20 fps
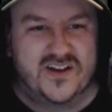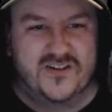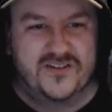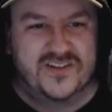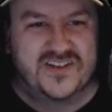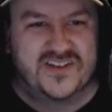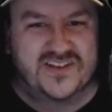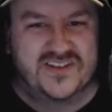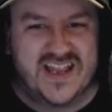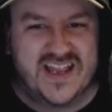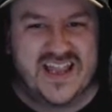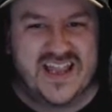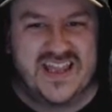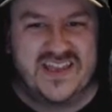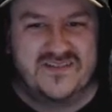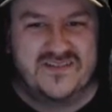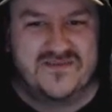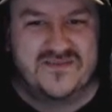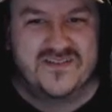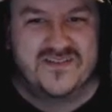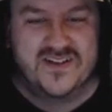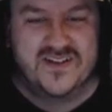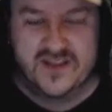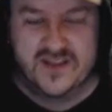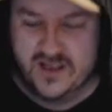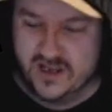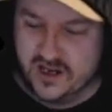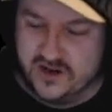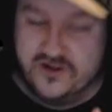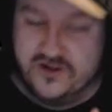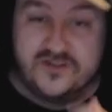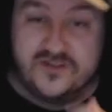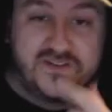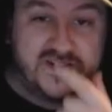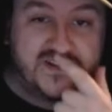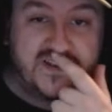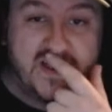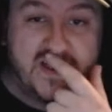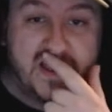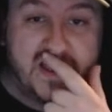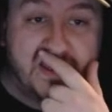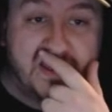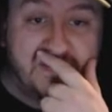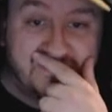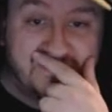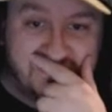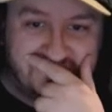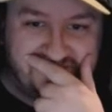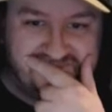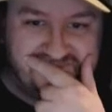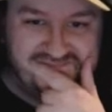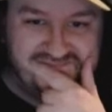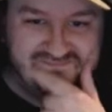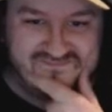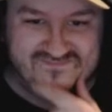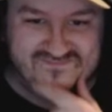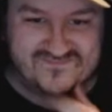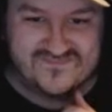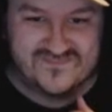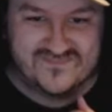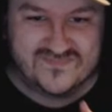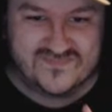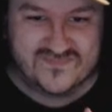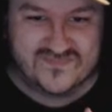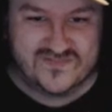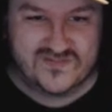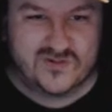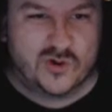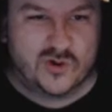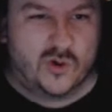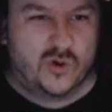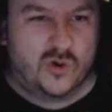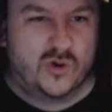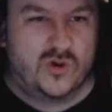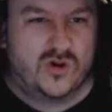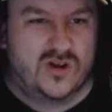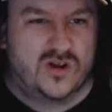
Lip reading: another save. Another save. I